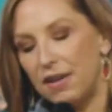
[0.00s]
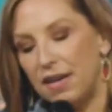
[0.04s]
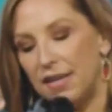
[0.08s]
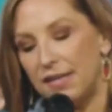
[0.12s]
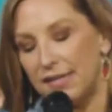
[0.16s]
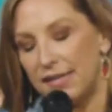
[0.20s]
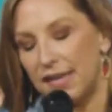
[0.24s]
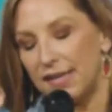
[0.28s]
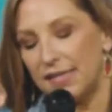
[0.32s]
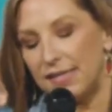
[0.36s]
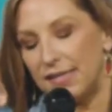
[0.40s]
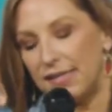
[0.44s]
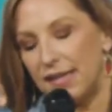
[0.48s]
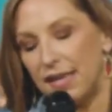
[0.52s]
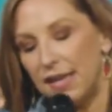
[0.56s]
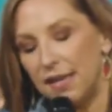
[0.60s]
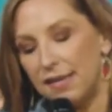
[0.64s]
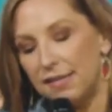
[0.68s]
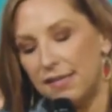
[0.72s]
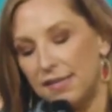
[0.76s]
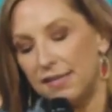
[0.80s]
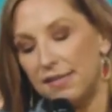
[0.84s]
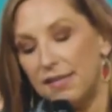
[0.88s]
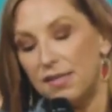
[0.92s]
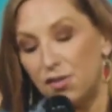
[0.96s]
It says
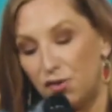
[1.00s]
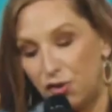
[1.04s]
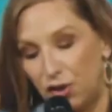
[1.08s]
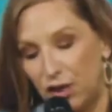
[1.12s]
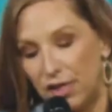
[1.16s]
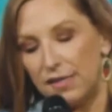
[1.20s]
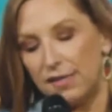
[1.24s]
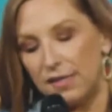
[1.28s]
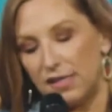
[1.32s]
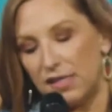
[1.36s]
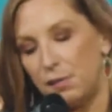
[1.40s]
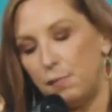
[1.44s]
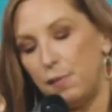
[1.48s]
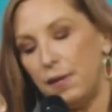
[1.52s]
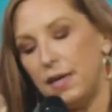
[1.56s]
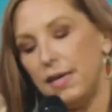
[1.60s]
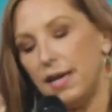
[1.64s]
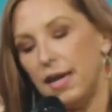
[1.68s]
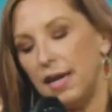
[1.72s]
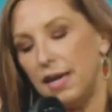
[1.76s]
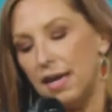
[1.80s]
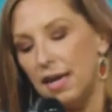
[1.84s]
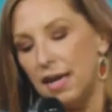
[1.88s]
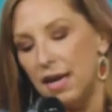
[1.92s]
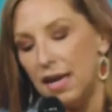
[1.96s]
this this is Jesus
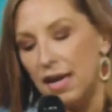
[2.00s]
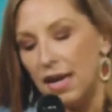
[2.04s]
speaking.